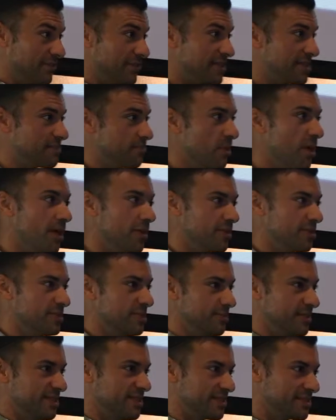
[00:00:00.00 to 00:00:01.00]
even smaller,
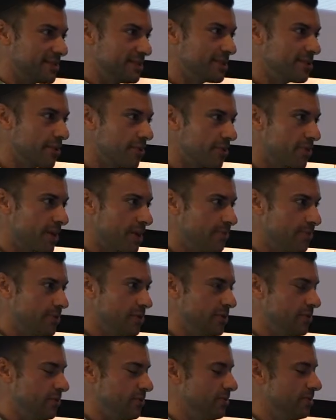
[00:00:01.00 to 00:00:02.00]
to be just a little thin
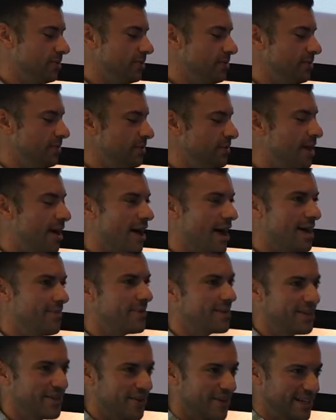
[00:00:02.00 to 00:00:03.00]
blue line,
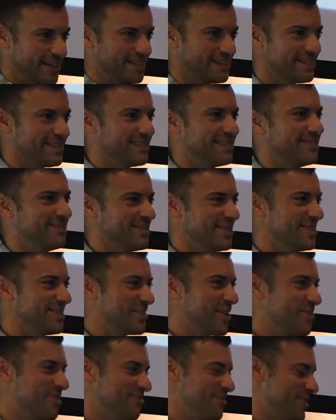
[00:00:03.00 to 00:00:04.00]
but I need to
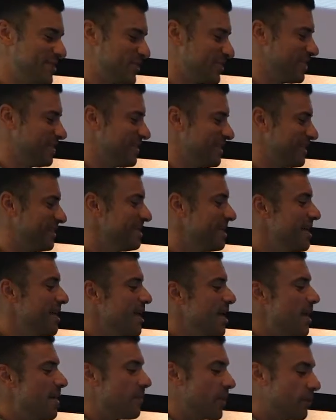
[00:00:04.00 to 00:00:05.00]
show a visual here.
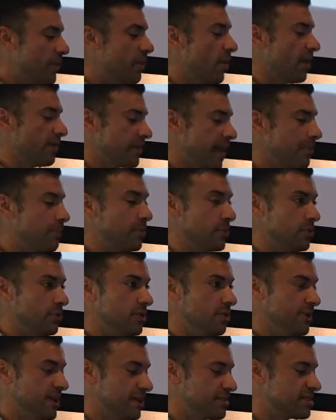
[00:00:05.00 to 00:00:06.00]
But we want that
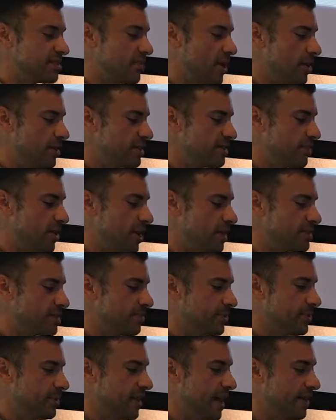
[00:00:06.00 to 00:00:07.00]
blue to be as small as
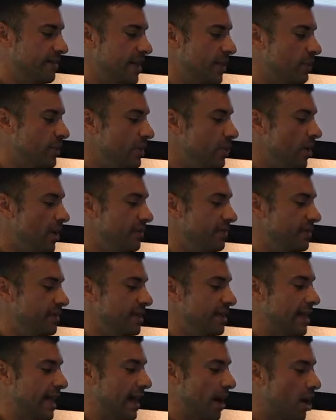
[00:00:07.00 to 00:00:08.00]
possible, and then we want
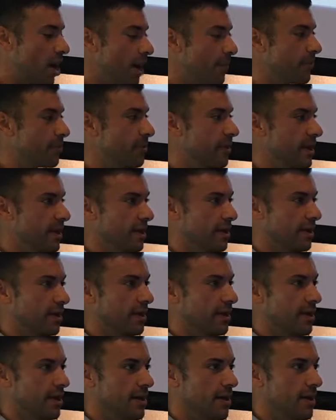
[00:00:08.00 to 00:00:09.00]
the
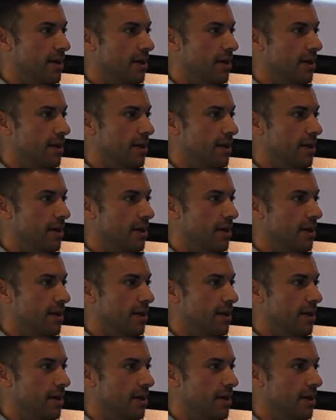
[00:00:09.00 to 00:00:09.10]
operating